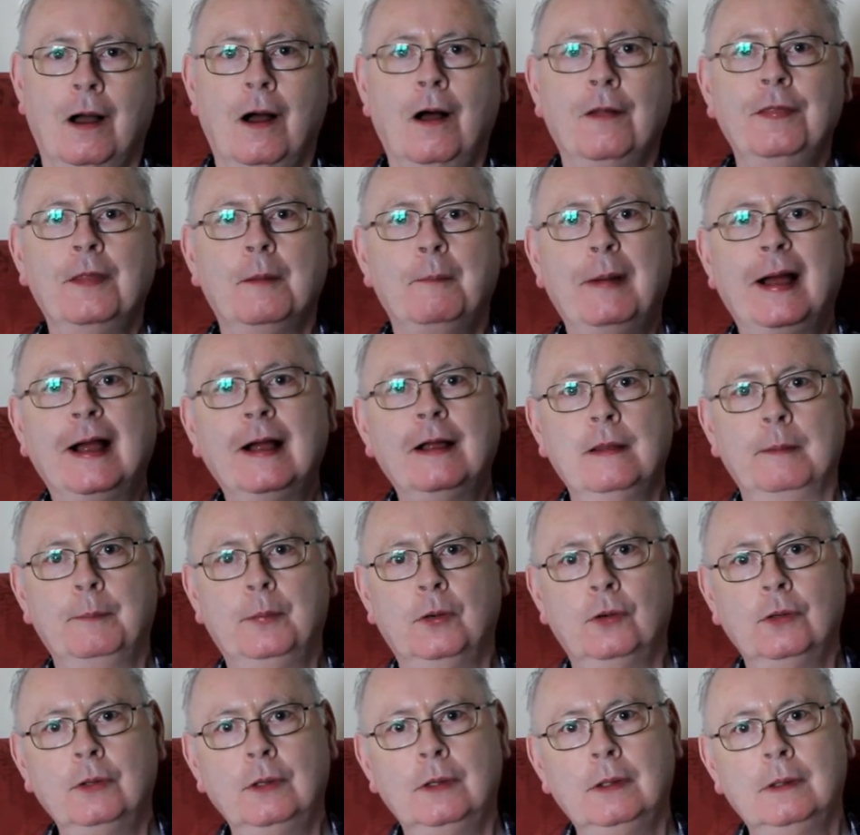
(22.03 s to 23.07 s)
On the back of the
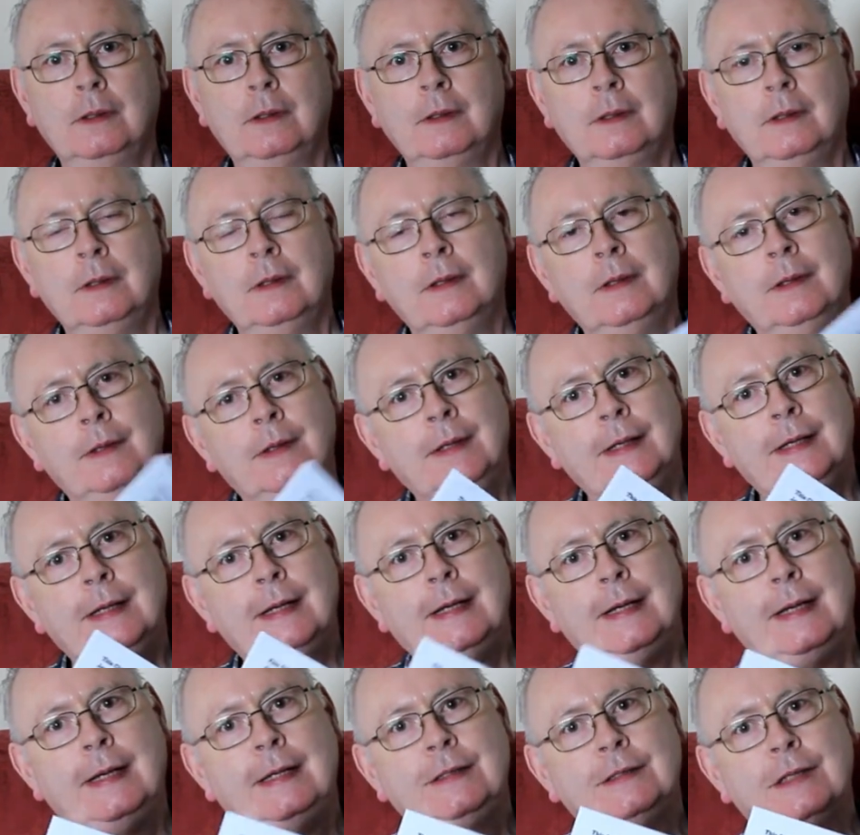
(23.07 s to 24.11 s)
book
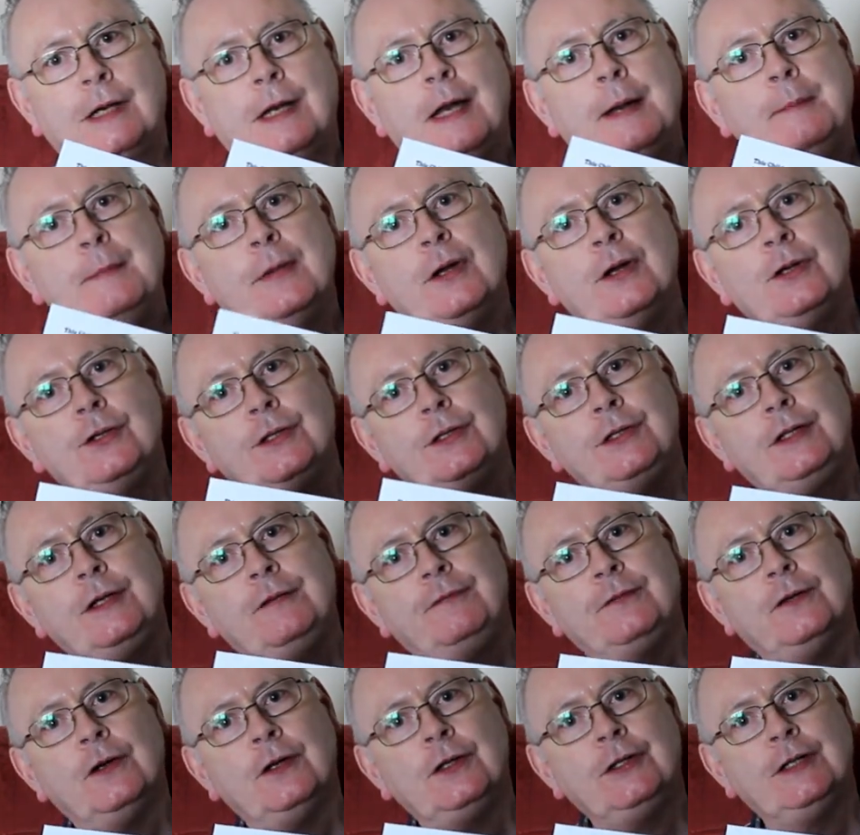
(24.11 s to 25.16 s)
is an emergency
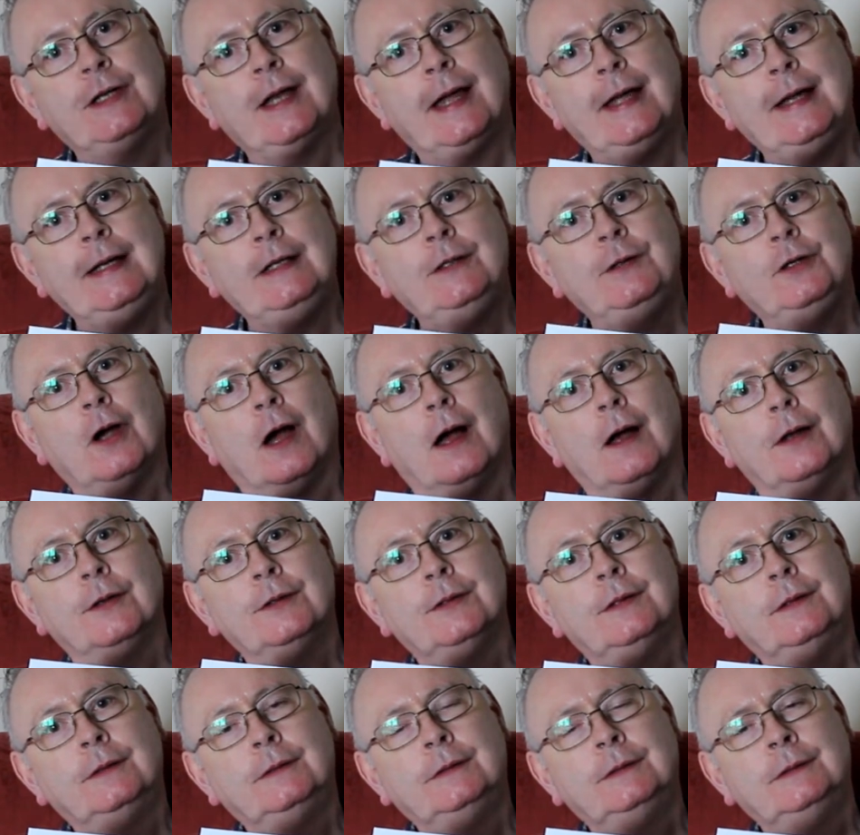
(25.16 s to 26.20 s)
first aid
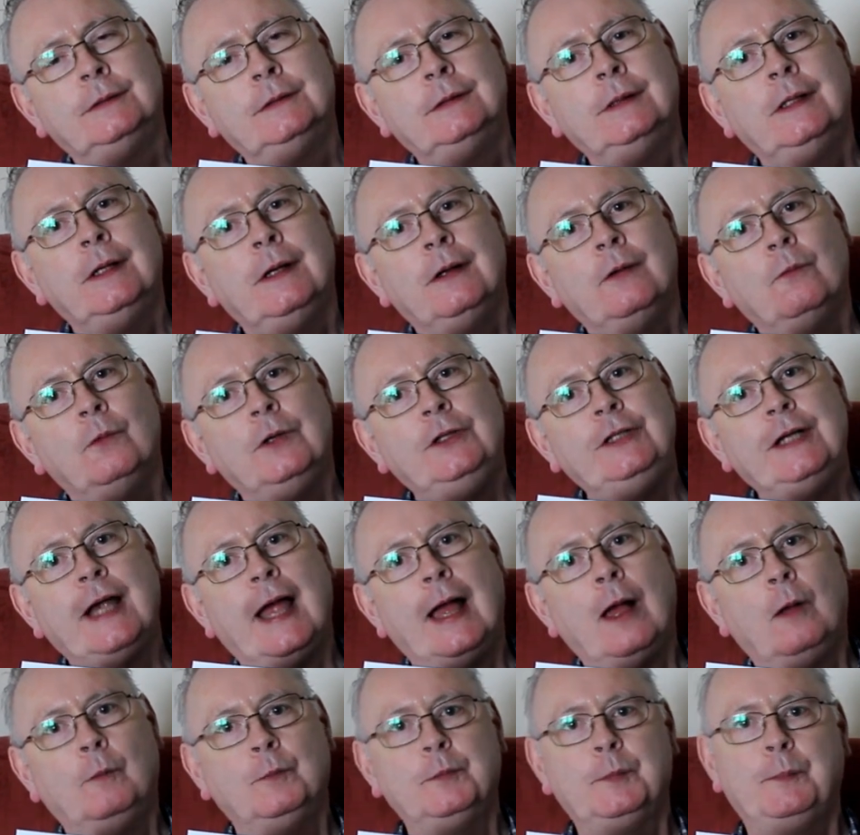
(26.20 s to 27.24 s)
chart which
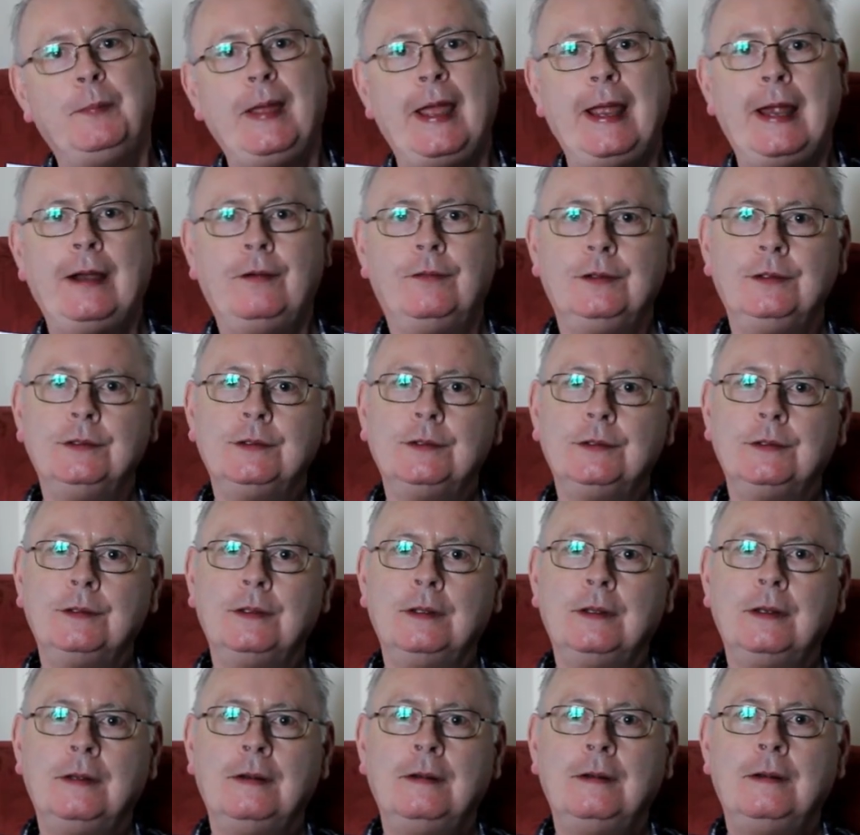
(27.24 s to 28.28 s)
helps parents
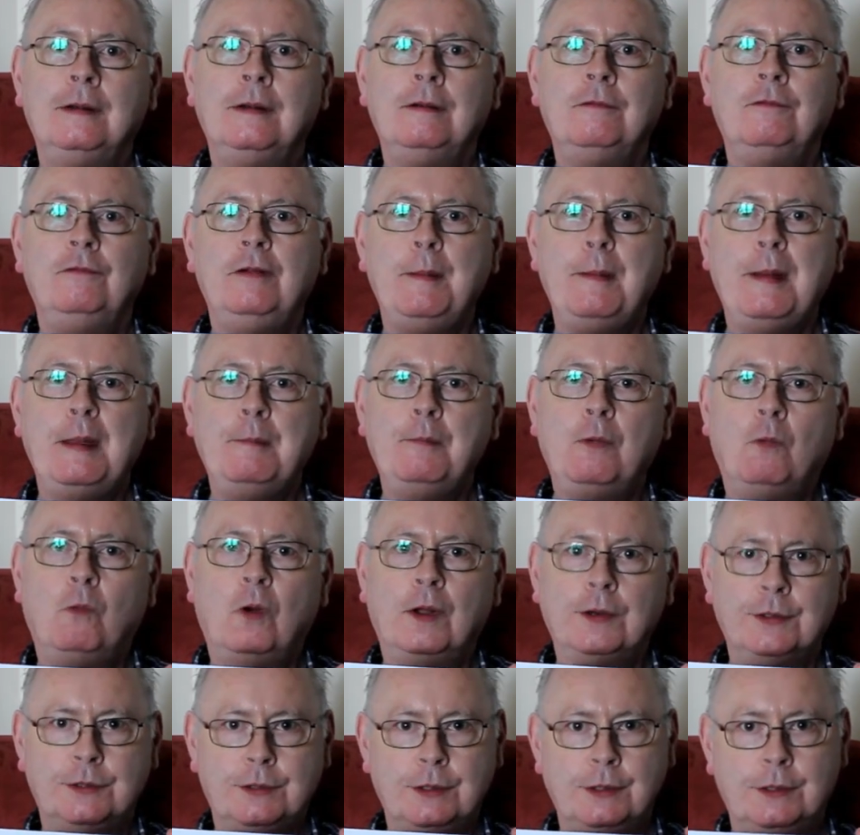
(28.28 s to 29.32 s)
remember
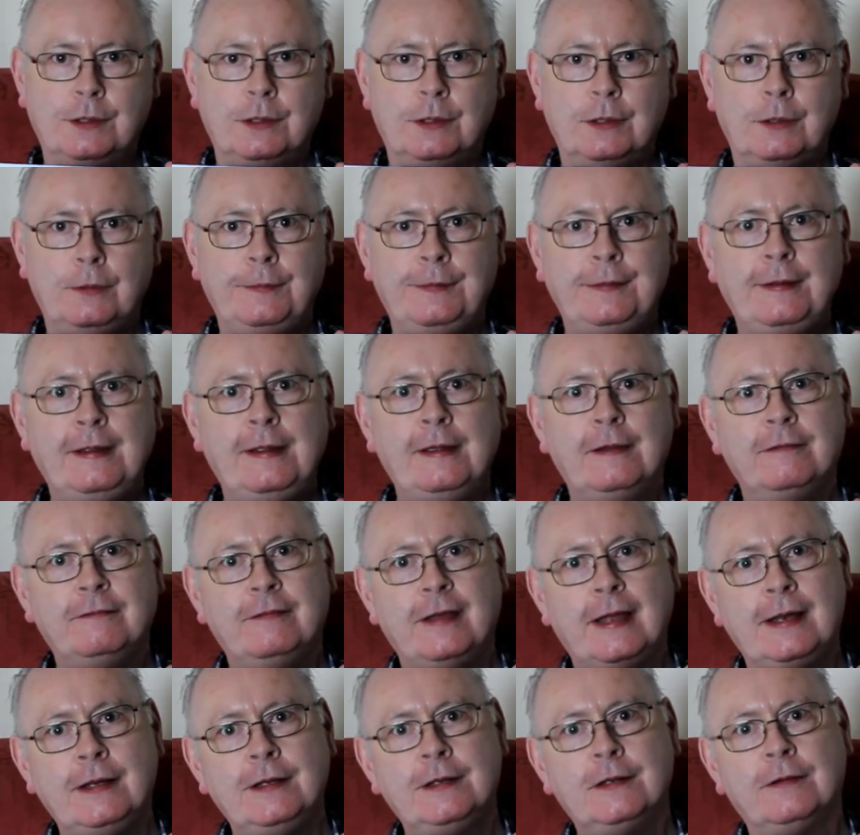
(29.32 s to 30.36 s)
what to do in the
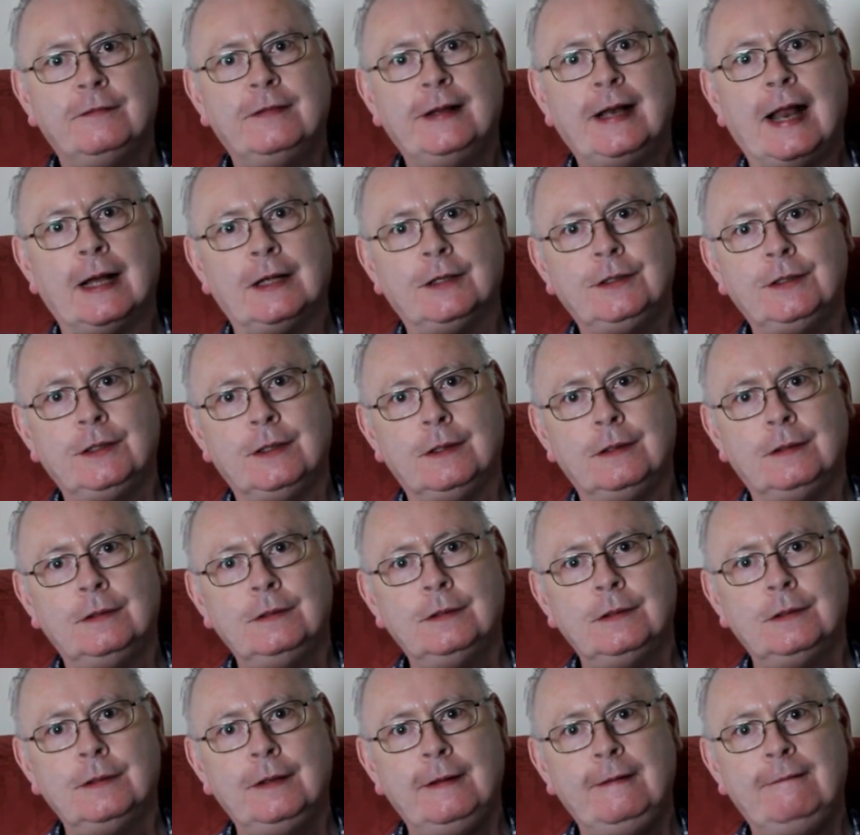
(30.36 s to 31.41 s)
event of an
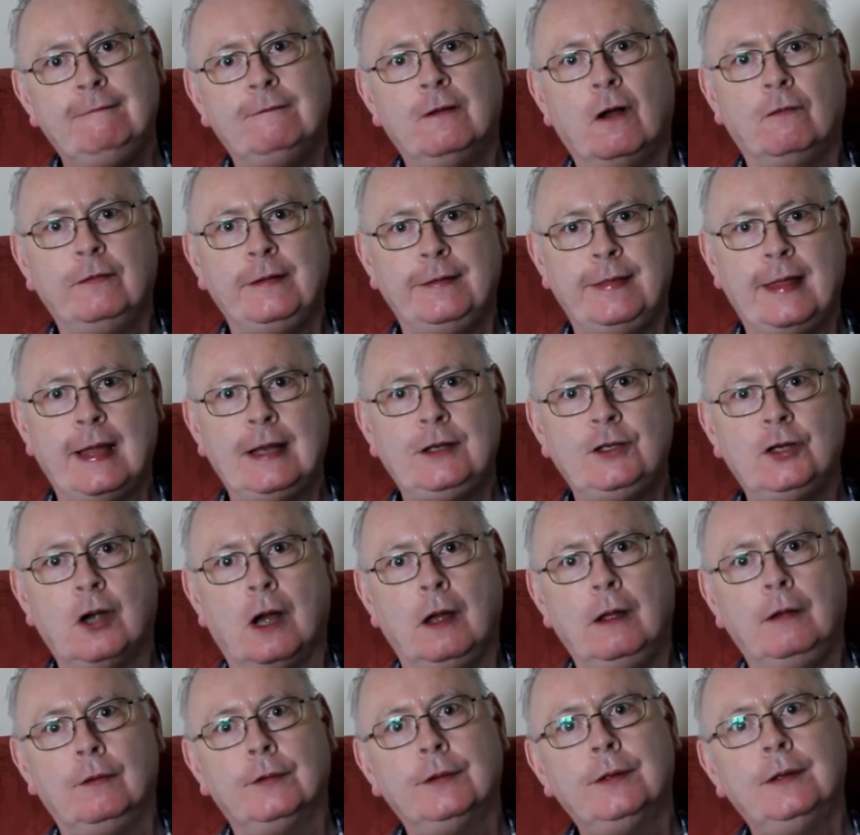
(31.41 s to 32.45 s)
accident involving their
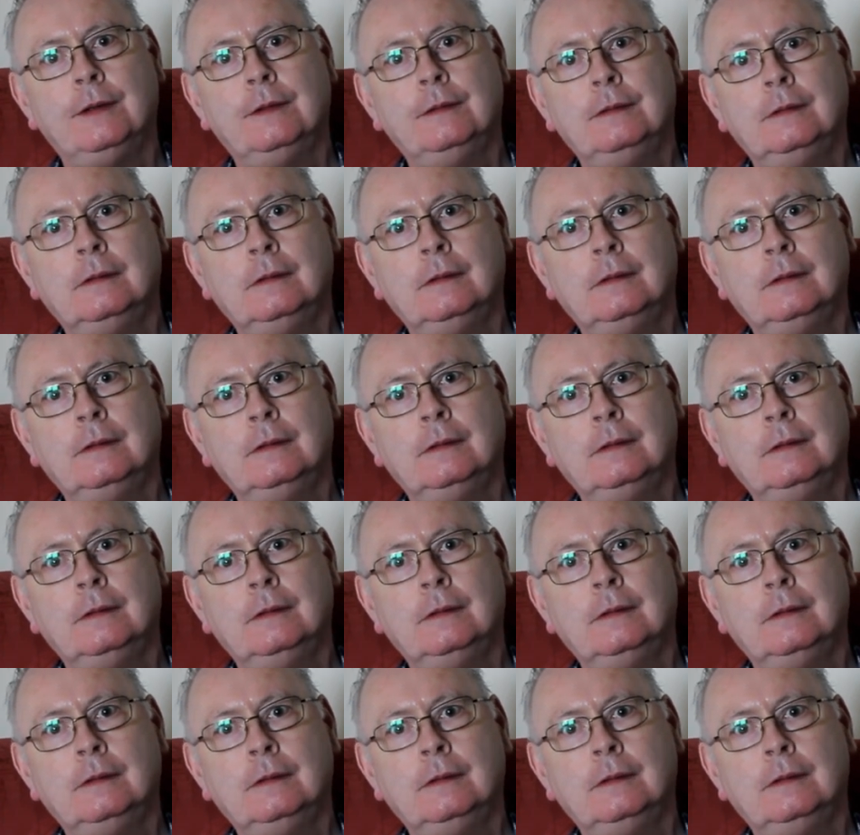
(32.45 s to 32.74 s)
child.